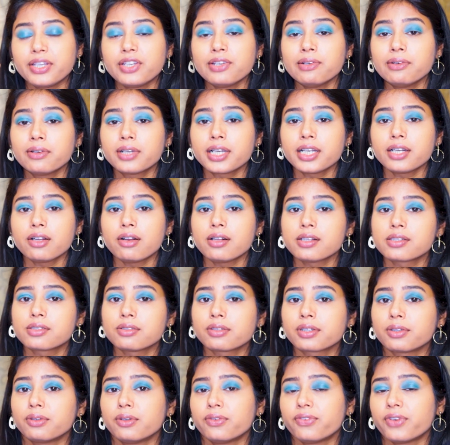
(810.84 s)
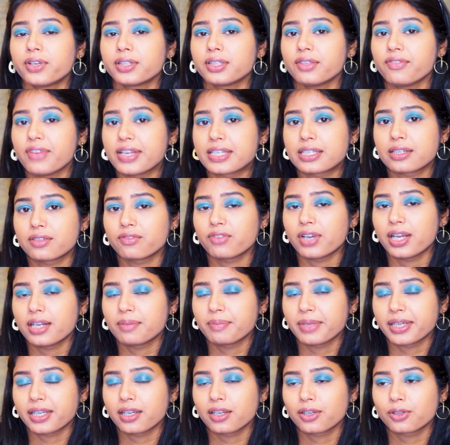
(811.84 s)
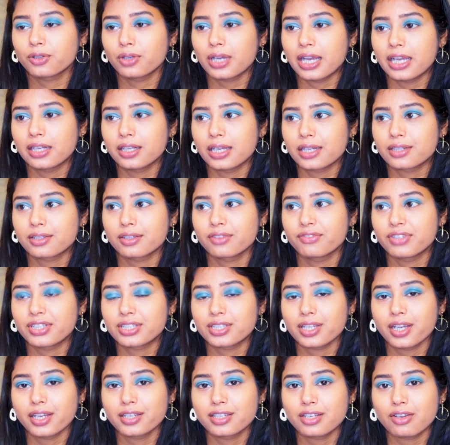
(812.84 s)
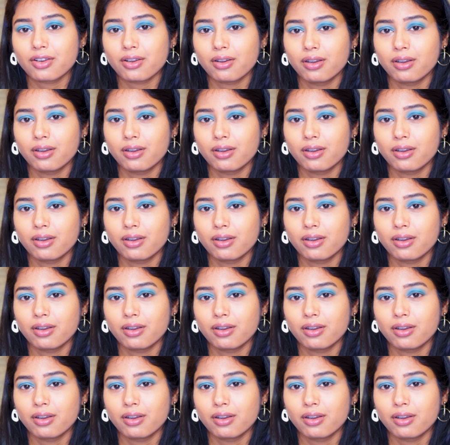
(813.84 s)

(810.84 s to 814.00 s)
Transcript: You can also go for the Wet n Wild Mega Glow Highlighter, which I